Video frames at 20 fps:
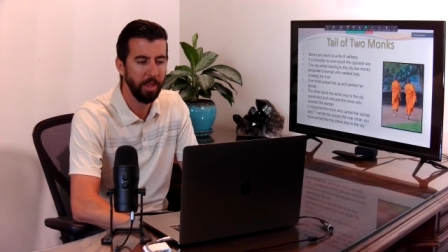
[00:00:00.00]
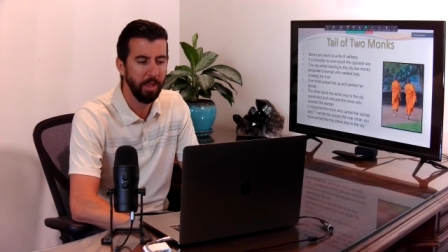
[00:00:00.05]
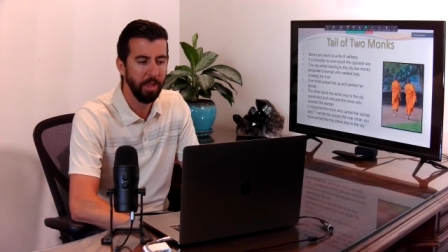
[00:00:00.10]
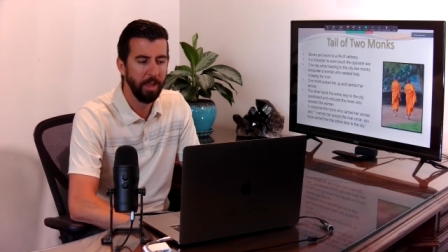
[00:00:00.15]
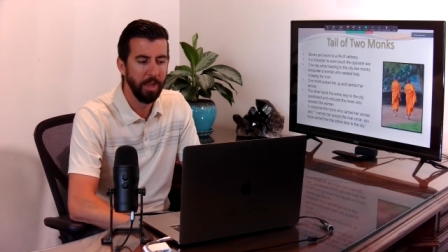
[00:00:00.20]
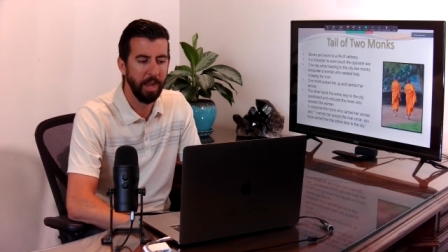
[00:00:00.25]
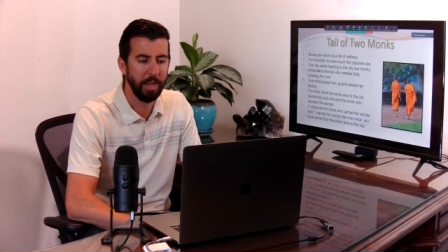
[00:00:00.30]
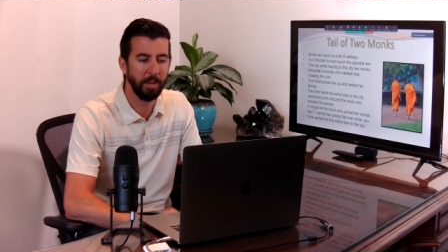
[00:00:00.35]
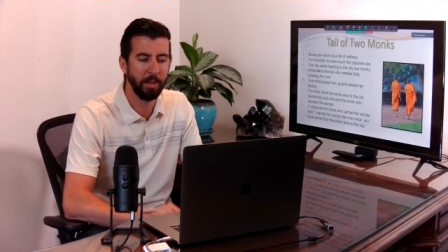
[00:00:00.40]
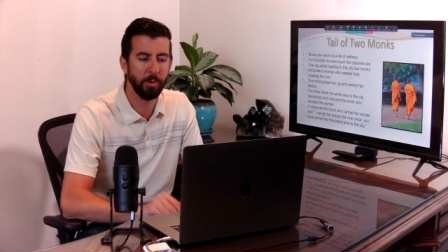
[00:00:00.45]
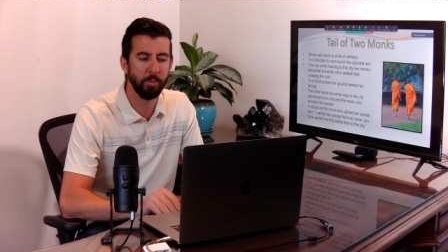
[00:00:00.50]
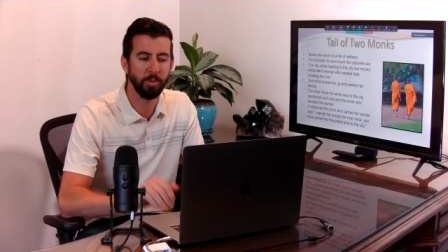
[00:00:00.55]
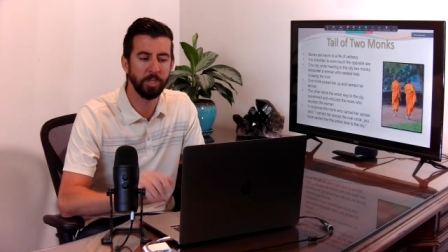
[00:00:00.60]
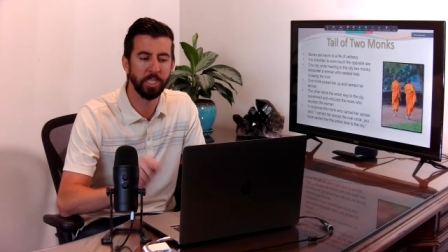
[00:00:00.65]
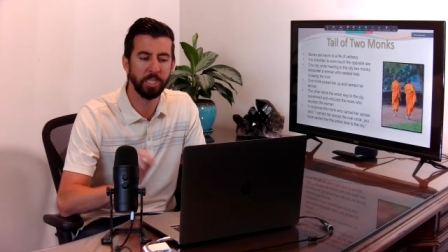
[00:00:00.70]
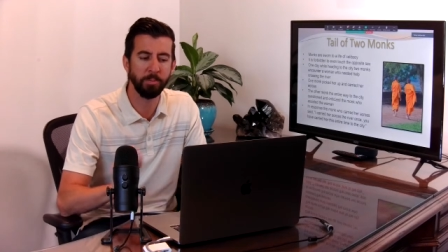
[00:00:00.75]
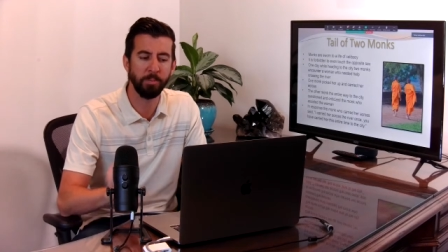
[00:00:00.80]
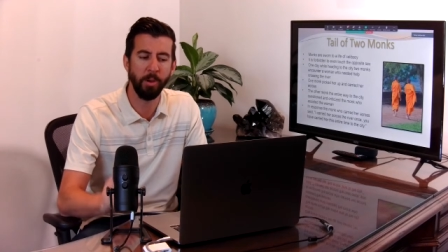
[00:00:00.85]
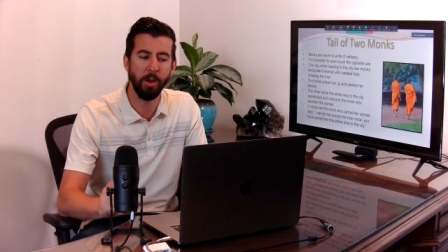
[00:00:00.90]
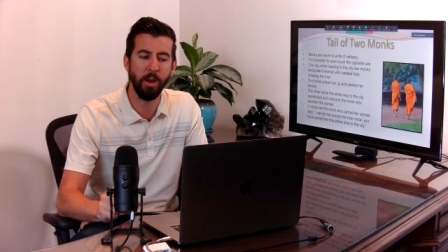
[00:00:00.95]
And in
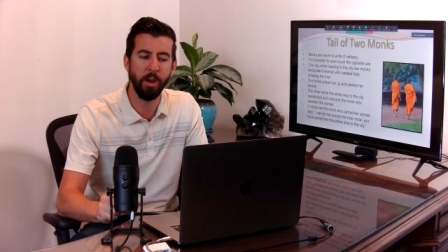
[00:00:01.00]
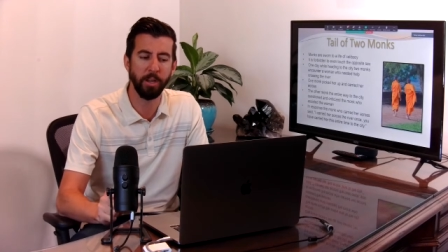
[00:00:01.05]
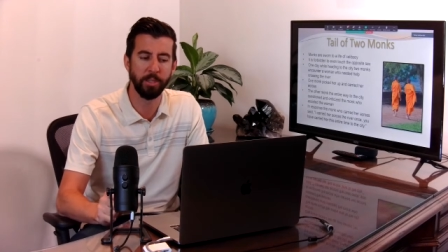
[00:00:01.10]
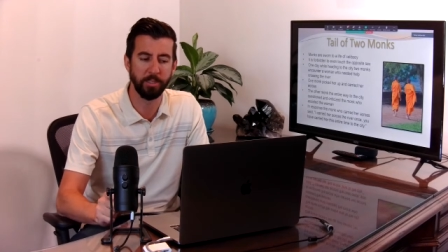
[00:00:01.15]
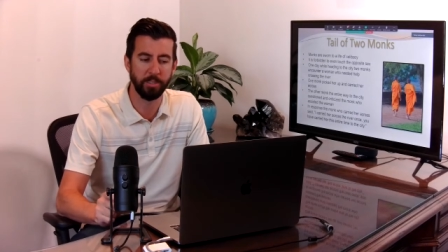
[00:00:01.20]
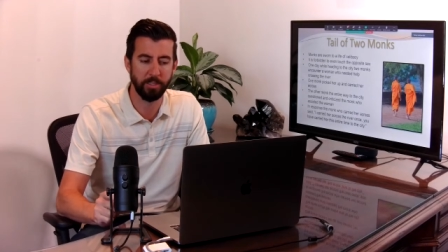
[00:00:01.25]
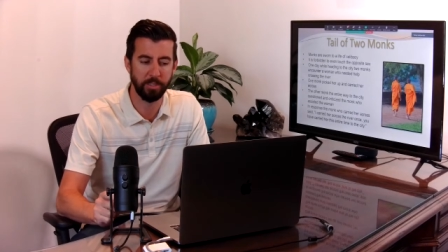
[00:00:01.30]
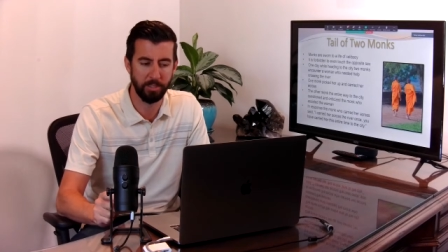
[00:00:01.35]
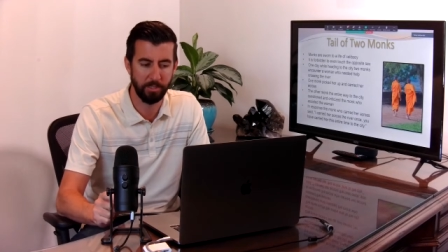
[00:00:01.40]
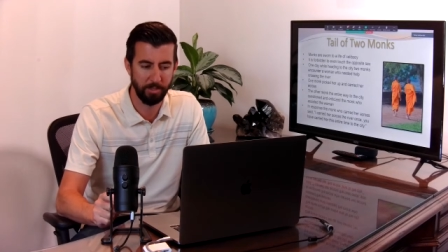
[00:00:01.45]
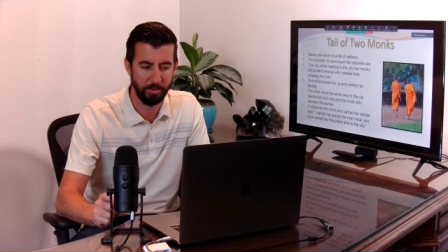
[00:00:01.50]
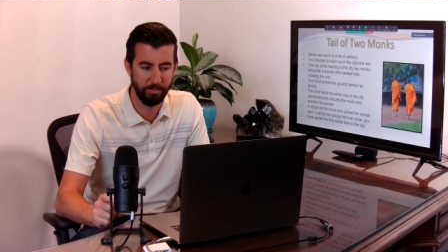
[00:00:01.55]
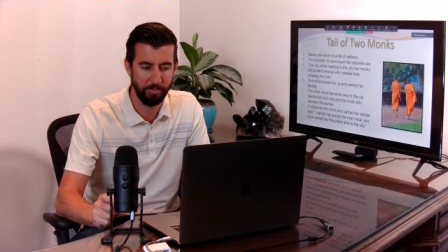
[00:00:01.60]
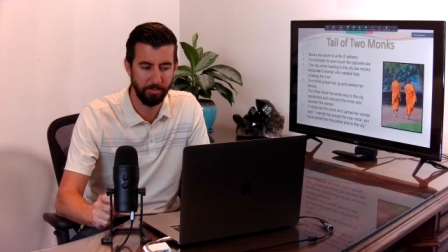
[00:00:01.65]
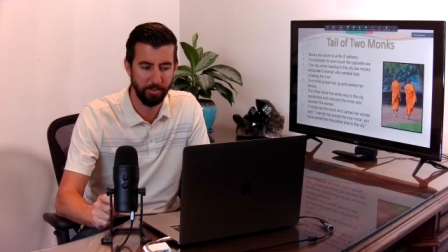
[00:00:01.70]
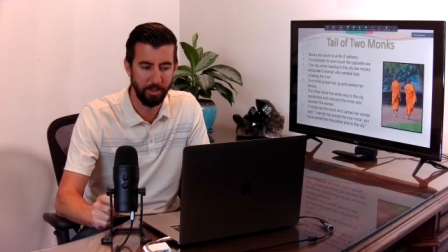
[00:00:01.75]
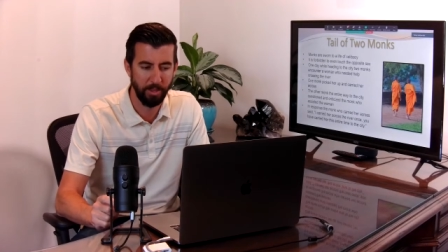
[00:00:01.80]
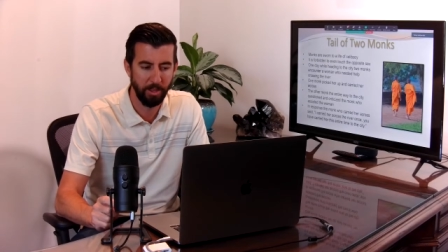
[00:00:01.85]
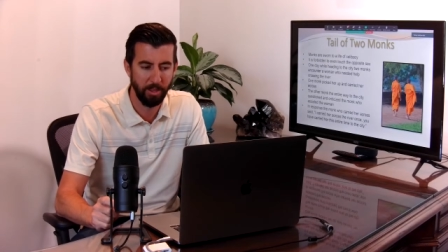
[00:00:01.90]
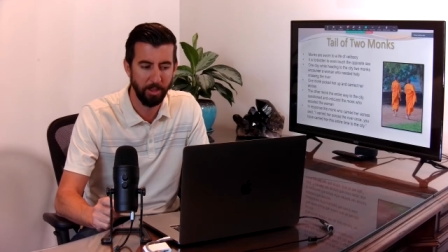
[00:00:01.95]
response,
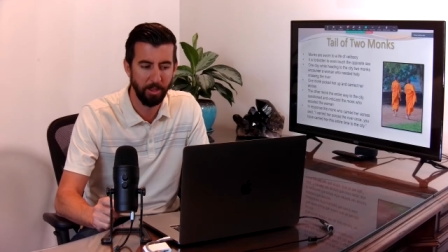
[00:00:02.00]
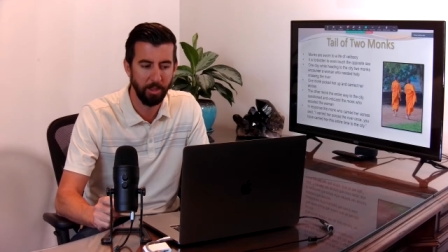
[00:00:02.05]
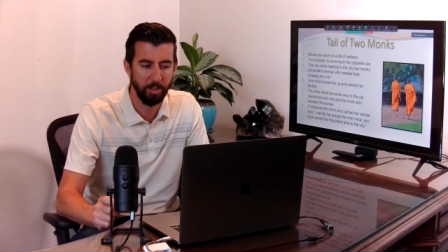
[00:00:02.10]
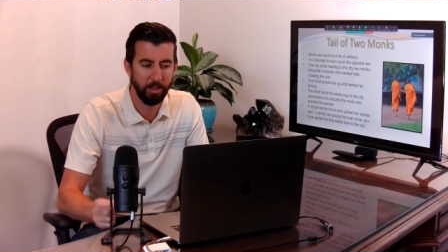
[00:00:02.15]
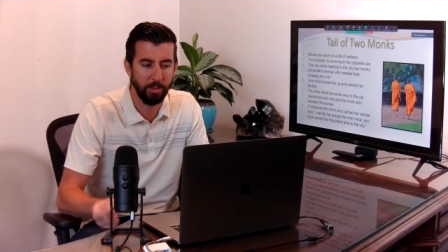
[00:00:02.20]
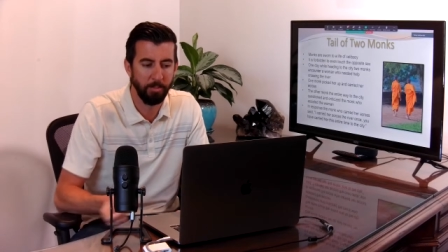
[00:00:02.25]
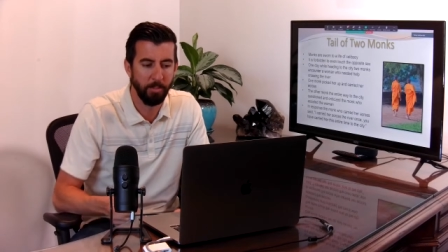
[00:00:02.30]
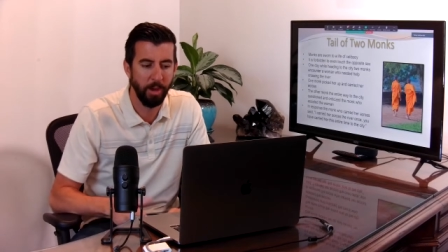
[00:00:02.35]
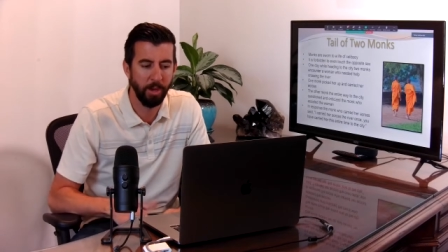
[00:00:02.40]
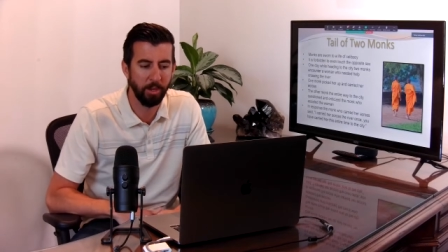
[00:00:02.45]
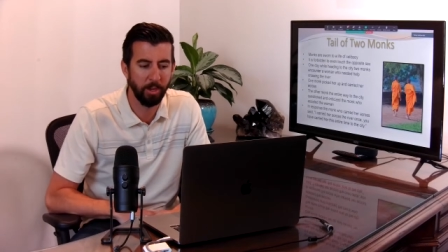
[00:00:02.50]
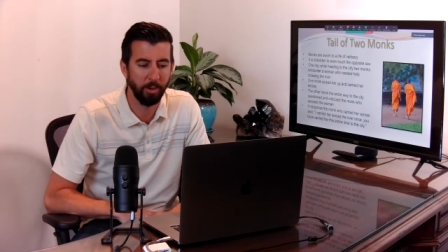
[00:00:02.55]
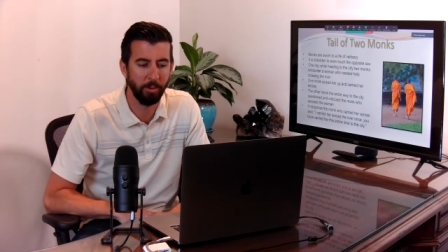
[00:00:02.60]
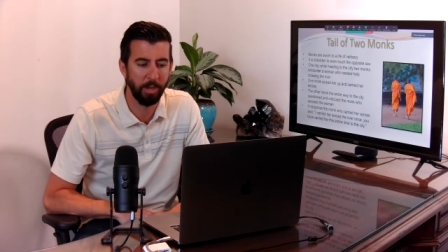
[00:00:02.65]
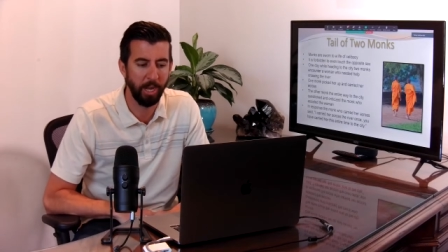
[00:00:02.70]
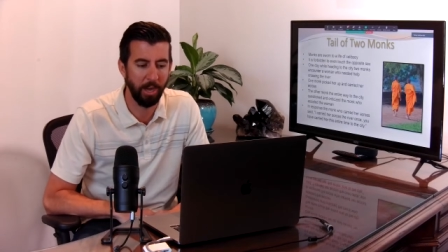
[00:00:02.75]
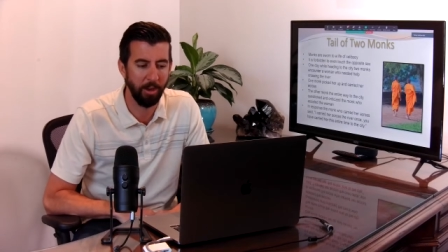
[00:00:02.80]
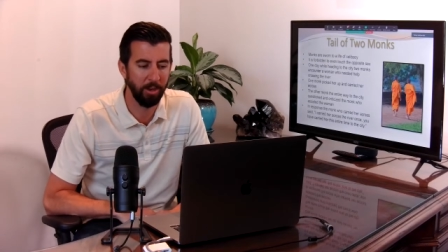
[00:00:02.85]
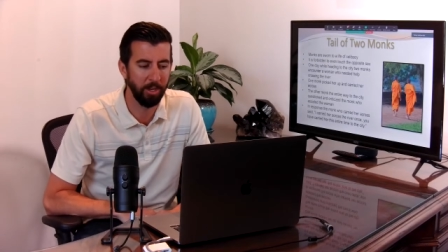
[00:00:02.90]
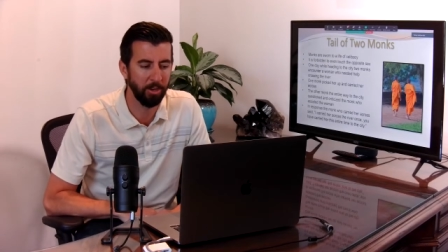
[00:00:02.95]
the monk who
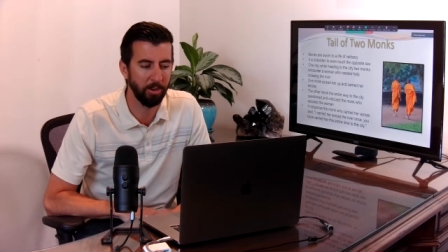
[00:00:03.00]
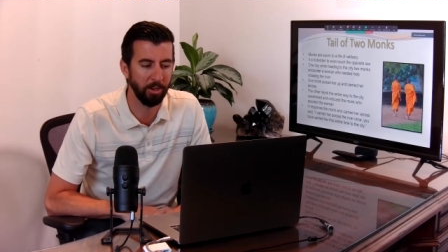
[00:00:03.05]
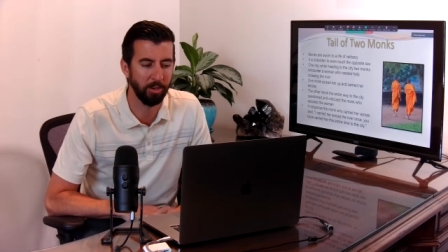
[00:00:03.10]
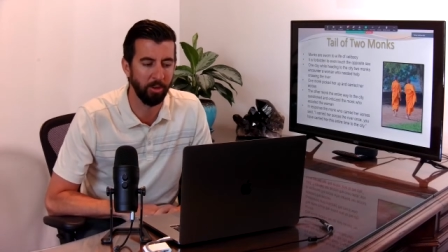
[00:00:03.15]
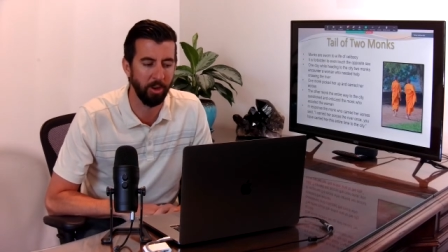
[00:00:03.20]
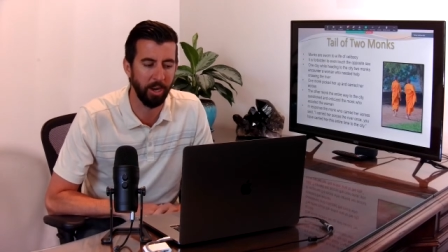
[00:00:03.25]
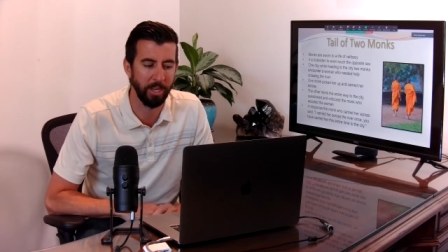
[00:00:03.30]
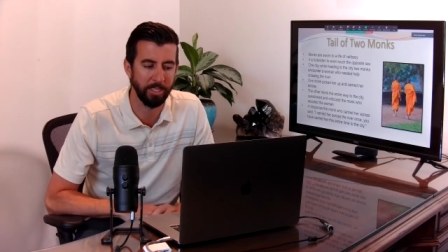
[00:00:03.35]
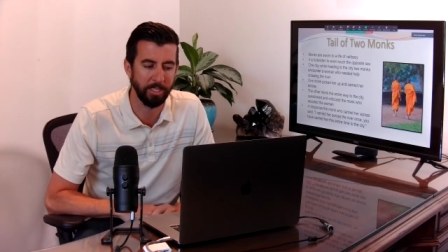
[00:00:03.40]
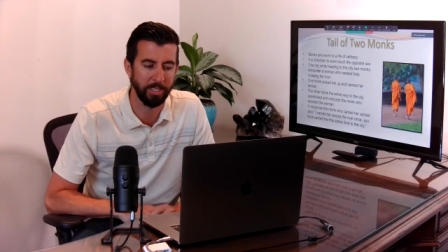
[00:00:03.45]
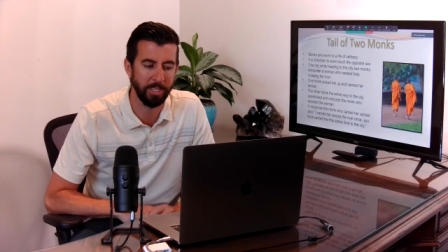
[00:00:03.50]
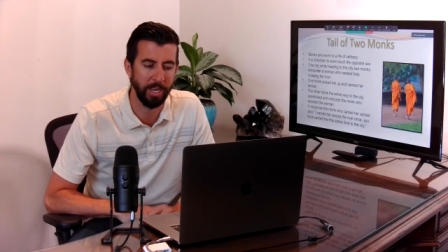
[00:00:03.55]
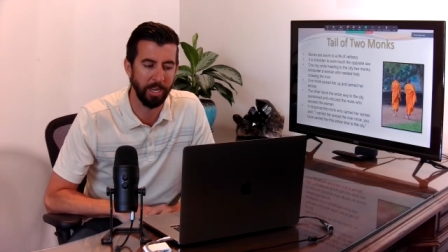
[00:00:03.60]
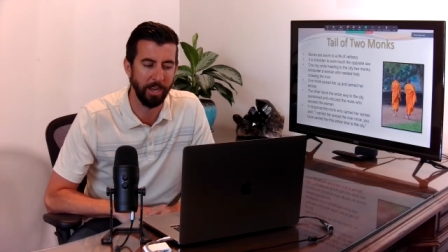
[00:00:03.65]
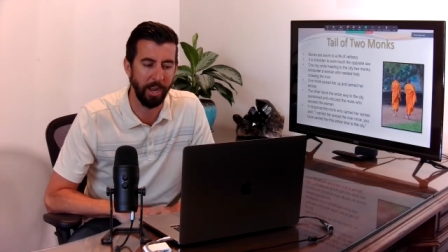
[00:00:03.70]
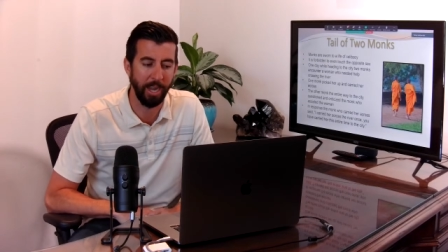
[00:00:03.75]
carried her across said,